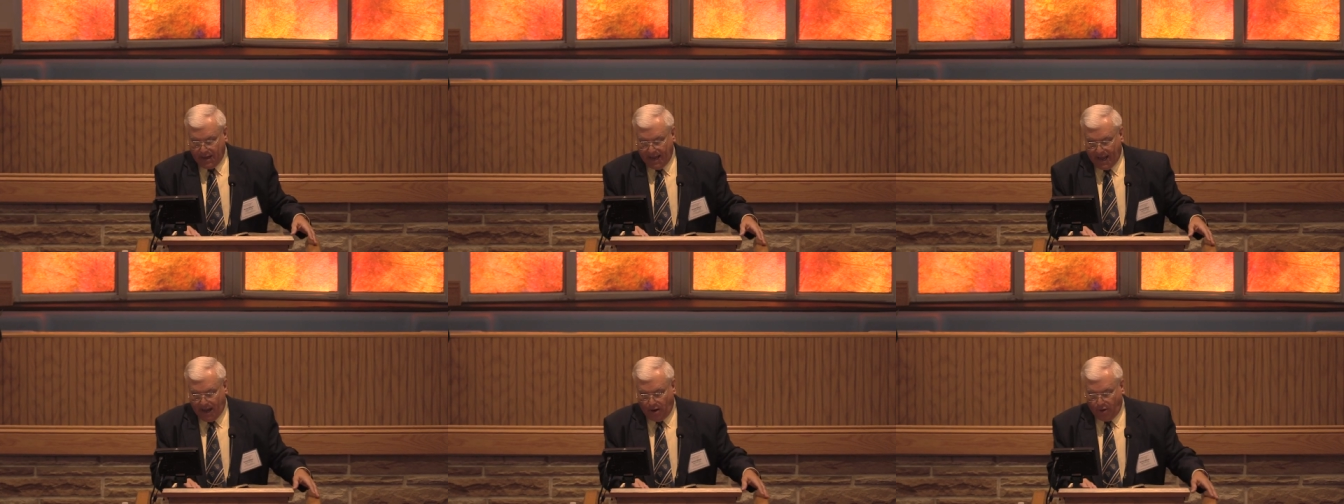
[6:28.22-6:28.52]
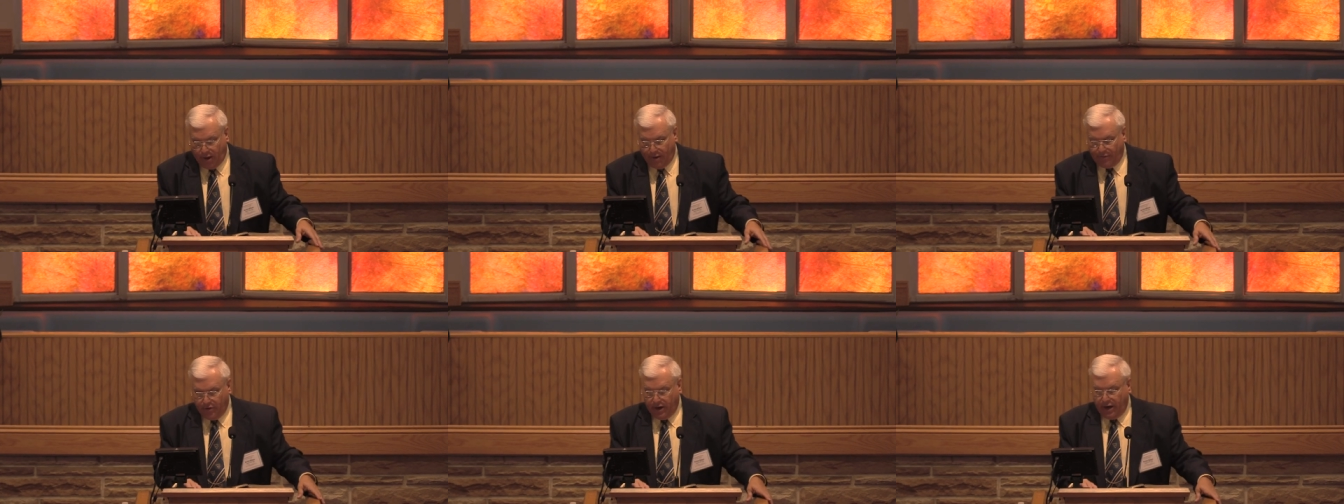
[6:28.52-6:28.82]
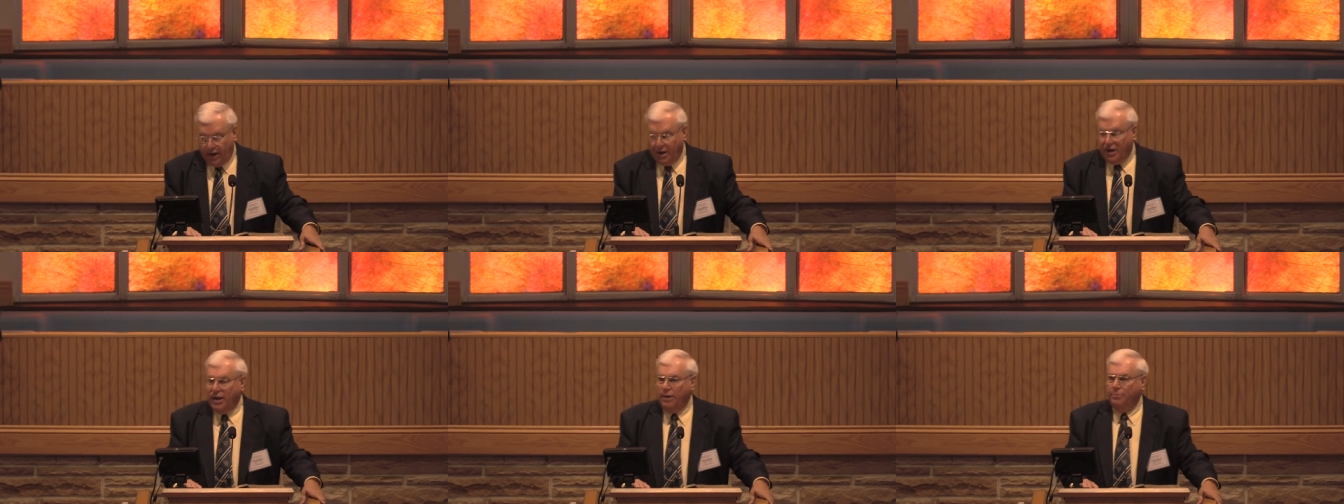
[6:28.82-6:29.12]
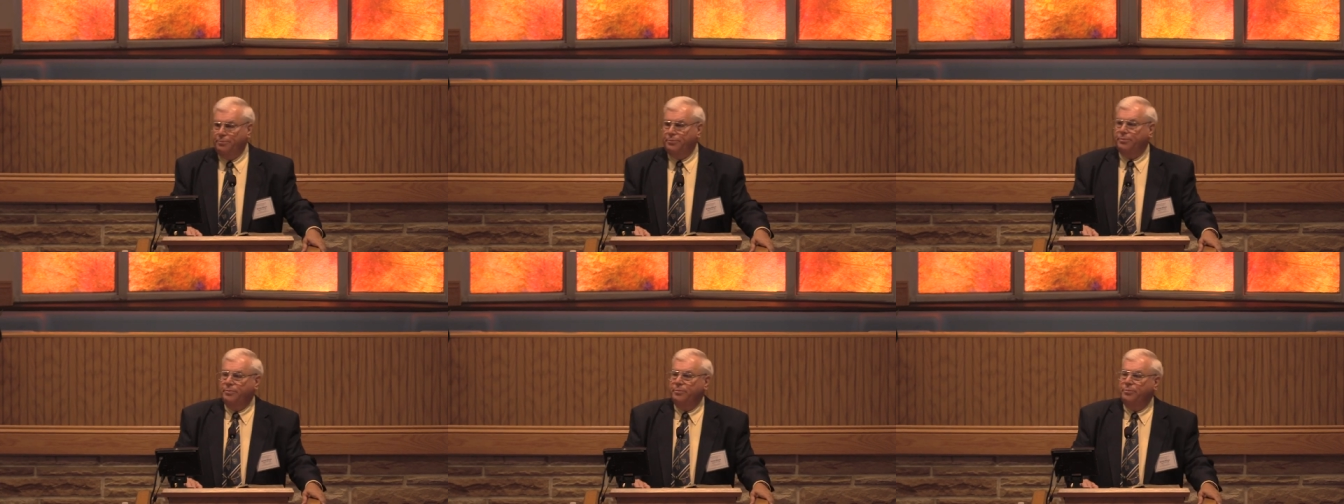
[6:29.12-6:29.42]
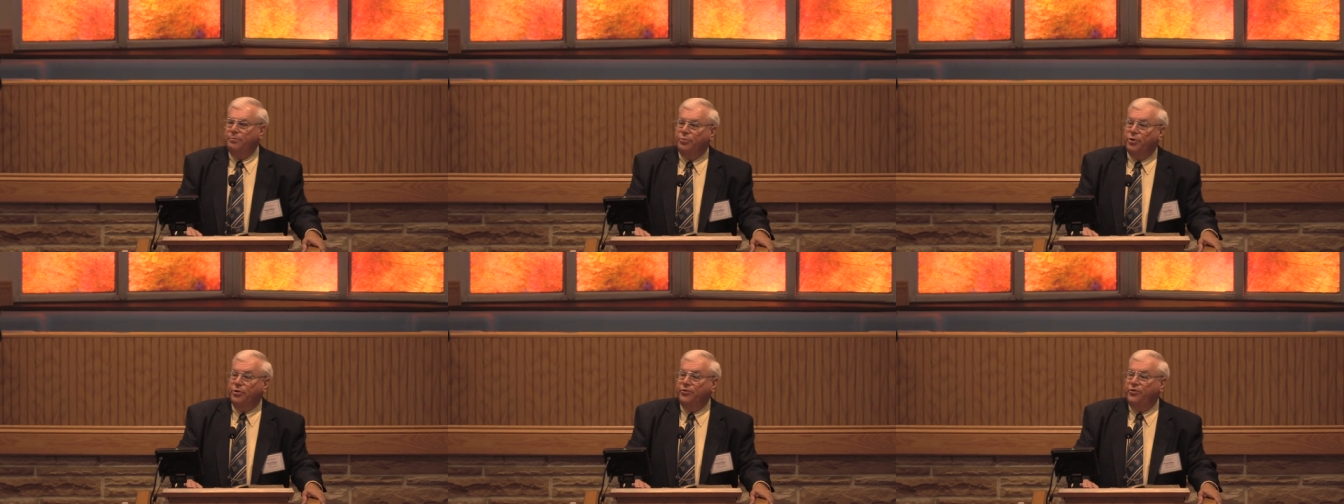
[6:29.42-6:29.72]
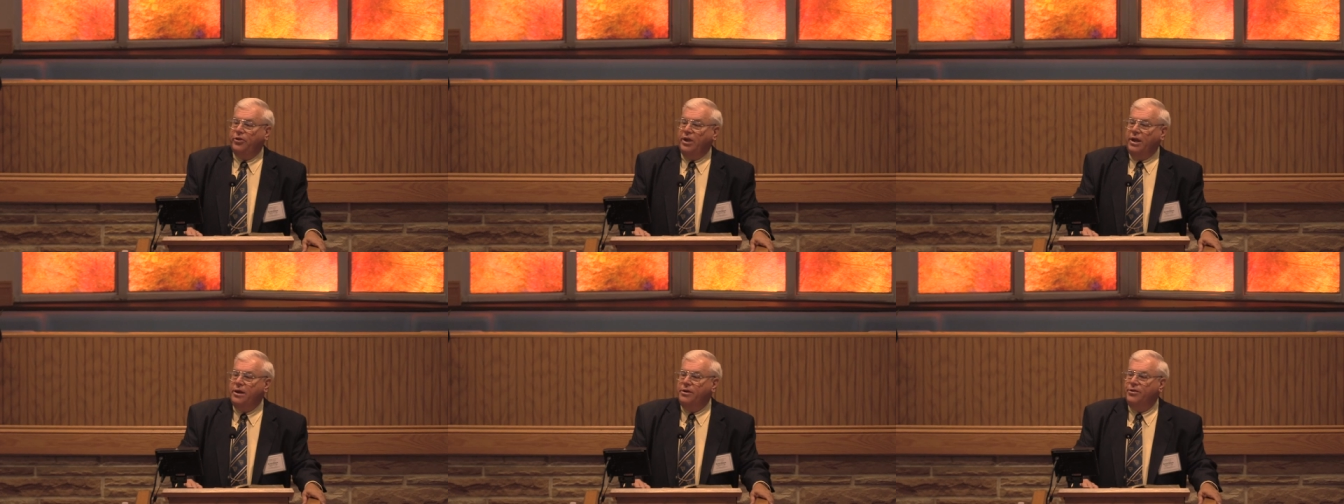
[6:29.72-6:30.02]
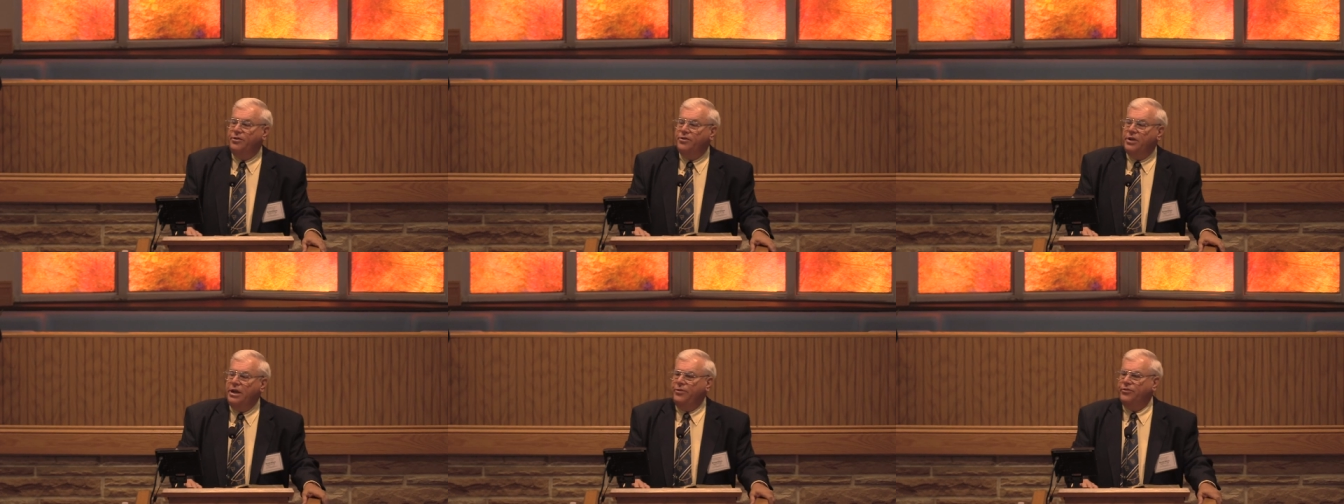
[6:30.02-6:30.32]
However, he did
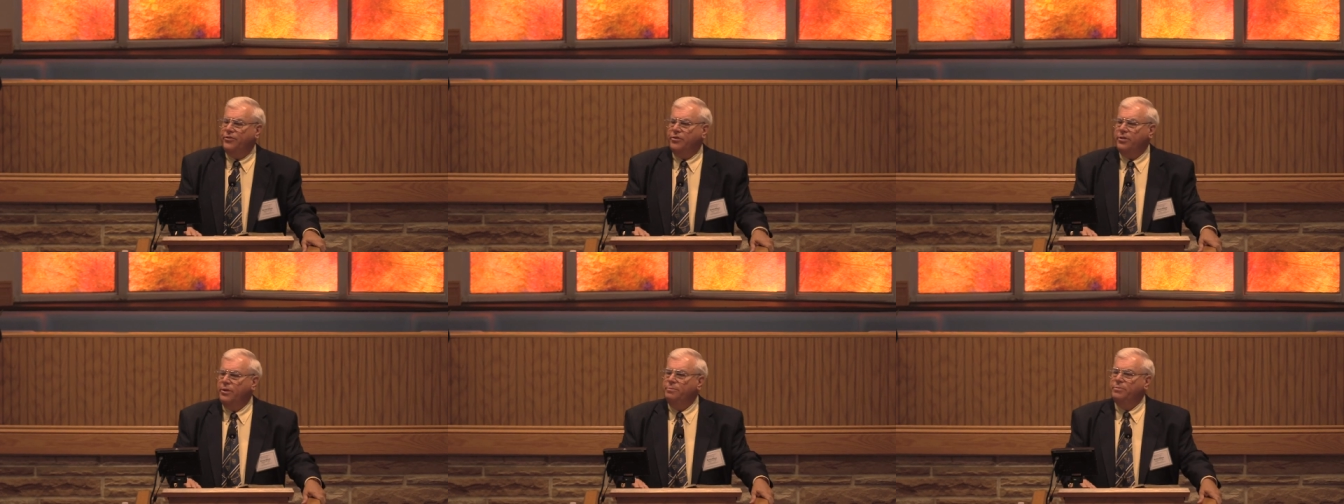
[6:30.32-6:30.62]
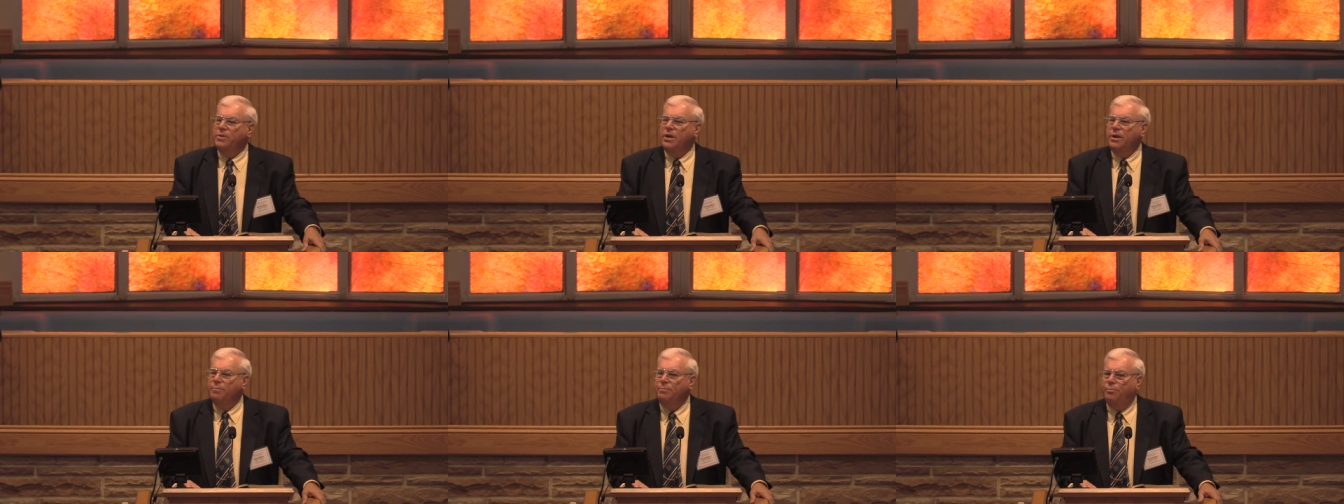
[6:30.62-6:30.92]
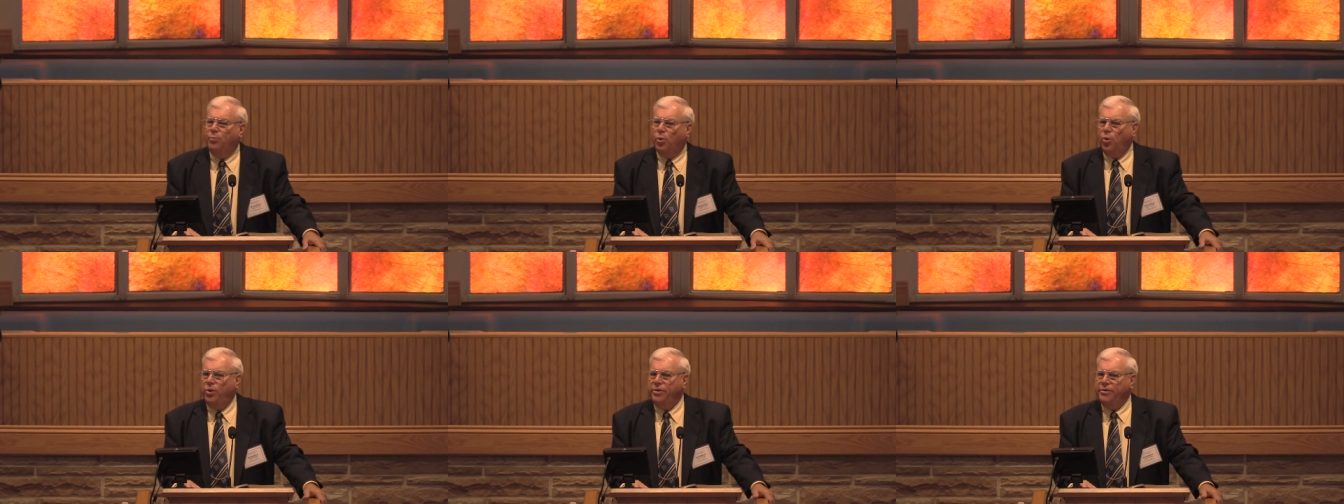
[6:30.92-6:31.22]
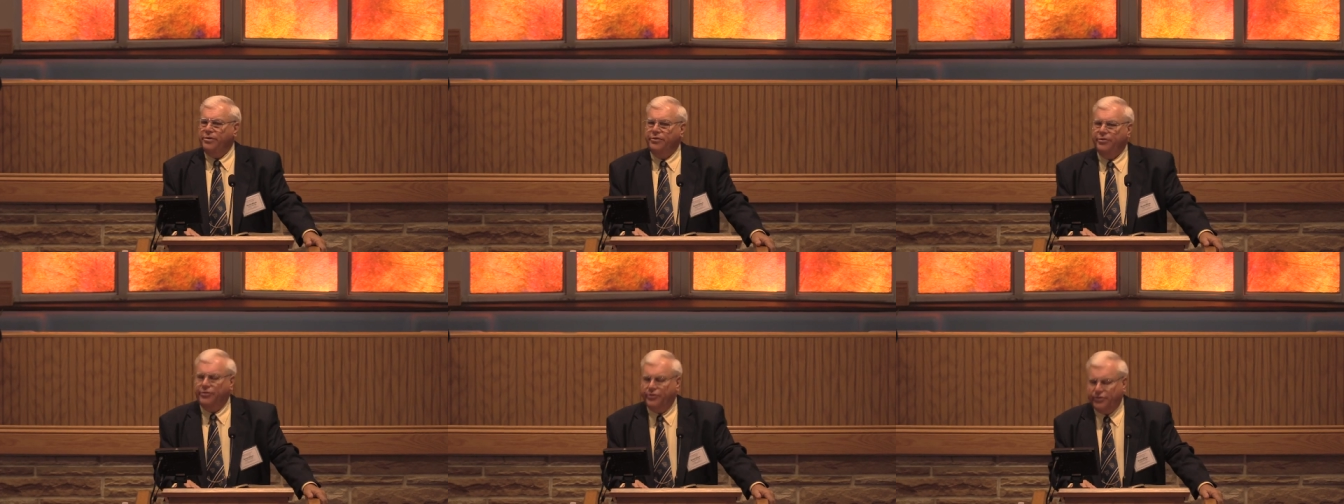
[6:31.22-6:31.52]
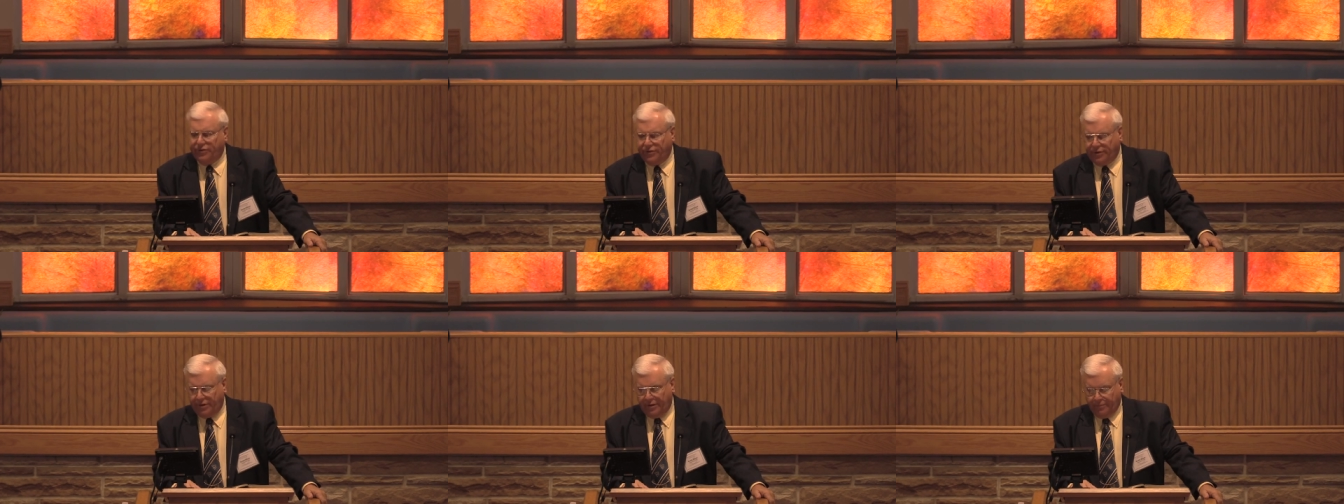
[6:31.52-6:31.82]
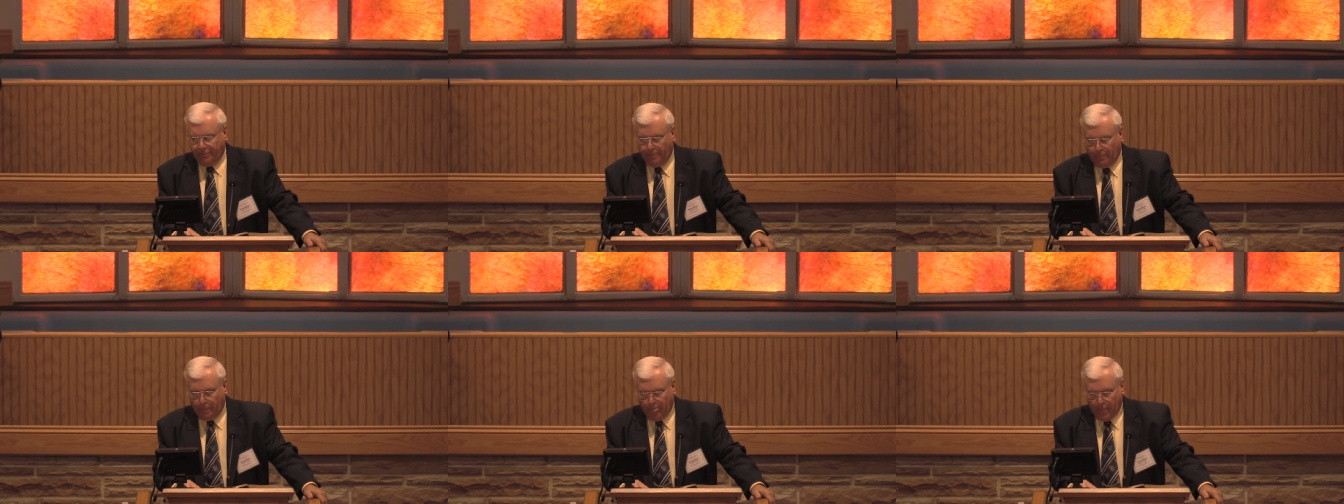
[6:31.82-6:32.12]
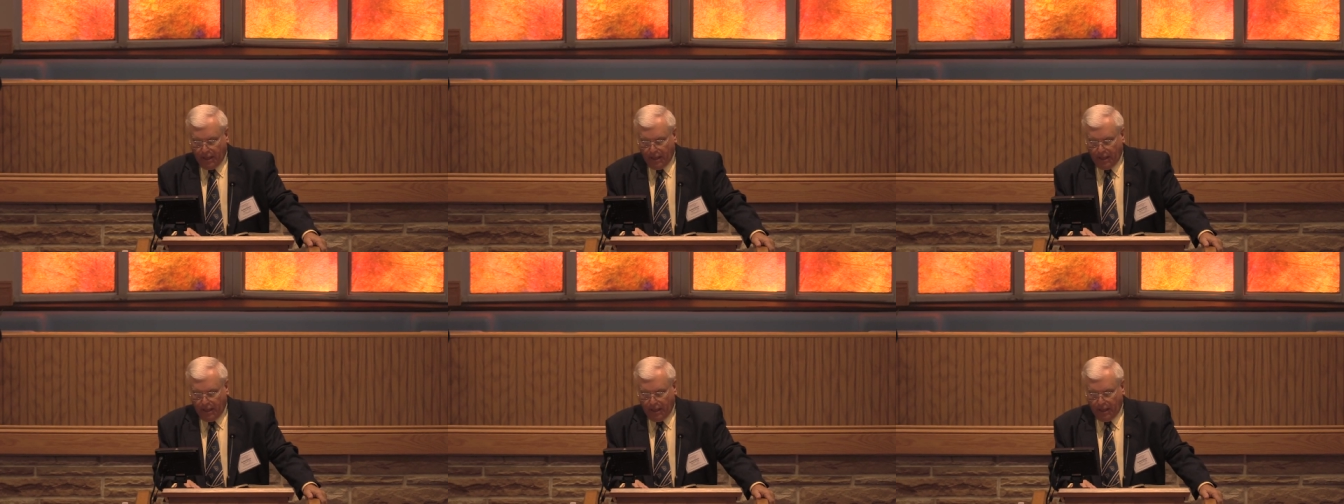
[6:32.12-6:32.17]
proceed to teach them the importance